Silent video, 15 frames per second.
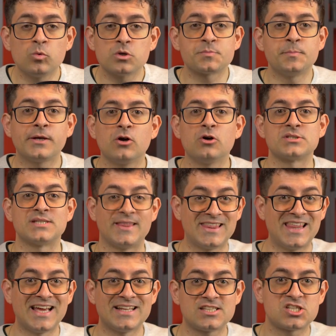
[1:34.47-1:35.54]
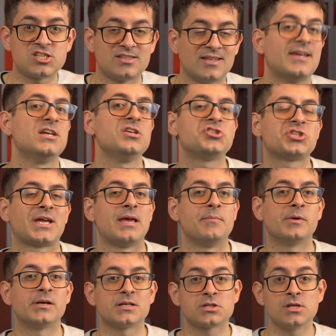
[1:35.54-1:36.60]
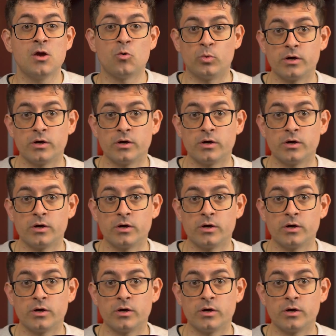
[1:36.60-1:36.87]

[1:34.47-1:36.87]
was because at that stage cameras